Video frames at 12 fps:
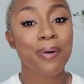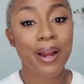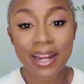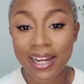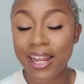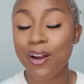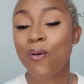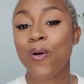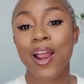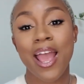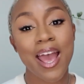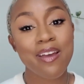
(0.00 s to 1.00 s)
pregnant
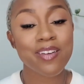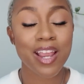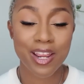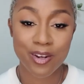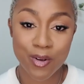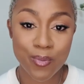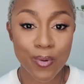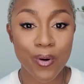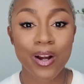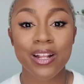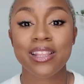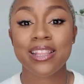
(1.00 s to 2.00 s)
or having a
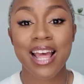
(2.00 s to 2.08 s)
newborn.